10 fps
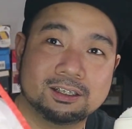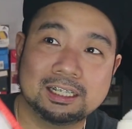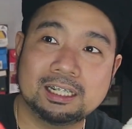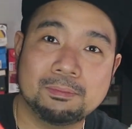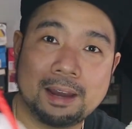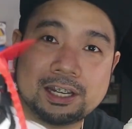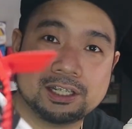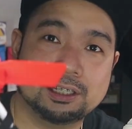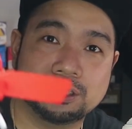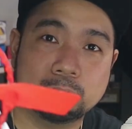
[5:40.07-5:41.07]
really
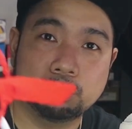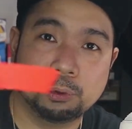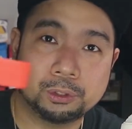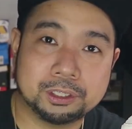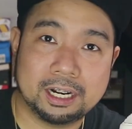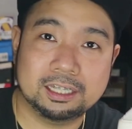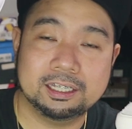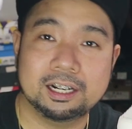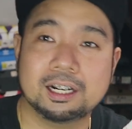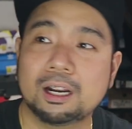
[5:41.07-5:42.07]
match the swoosh right
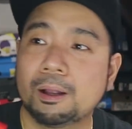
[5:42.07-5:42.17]
there.